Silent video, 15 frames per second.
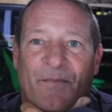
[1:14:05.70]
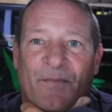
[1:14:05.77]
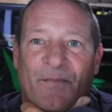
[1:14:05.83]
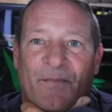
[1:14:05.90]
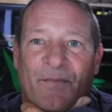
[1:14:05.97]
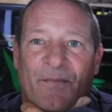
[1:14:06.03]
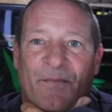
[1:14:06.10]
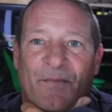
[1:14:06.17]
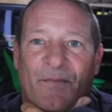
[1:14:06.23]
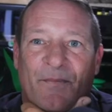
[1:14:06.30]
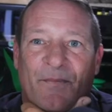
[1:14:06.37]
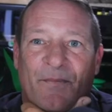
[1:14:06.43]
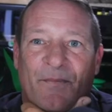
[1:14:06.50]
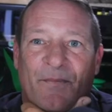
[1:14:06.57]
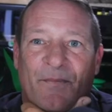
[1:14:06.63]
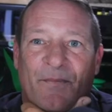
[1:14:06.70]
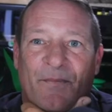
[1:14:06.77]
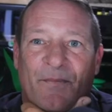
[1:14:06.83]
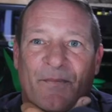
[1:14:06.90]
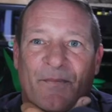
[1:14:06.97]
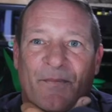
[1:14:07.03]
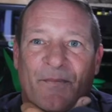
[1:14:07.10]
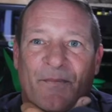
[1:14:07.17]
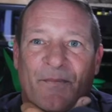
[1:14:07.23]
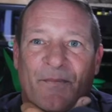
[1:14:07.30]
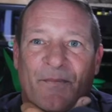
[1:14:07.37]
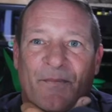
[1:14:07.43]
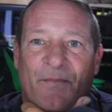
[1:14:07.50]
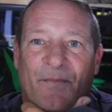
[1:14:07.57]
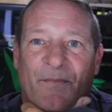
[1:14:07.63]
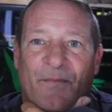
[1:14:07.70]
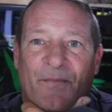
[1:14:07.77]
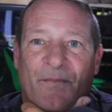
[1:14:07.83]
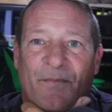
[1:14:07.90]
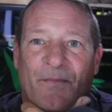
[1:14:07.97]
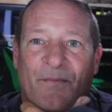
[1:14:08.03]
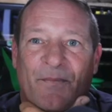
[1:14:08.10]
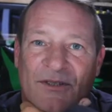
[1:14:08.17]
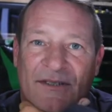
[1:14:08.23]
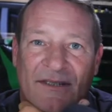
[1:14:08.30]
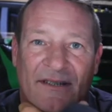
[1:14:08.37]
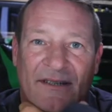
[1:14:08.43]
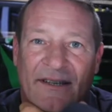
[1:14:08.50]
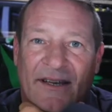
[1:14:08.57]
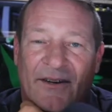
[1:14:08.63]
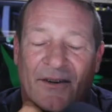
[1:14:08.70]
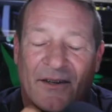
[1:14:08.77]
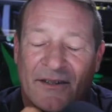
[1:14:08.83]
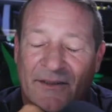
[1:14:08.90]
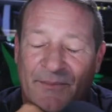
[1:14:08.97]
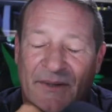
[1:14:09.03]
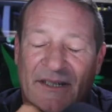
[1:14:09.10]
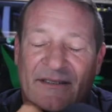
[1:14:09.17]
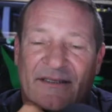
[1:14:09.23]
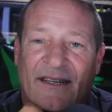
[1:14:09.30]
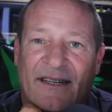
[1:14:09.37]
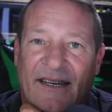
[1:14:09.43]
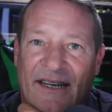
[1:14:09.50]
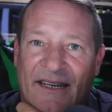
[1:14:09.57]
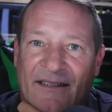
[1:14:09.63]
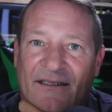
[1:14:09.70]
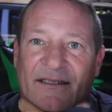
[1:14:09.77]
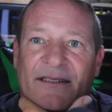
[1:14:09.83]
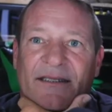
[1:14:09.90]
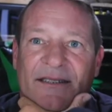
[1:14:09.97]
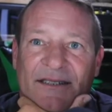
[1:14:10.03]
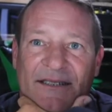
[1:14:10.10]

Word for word: Um, almost 99% of that all depends on the handler.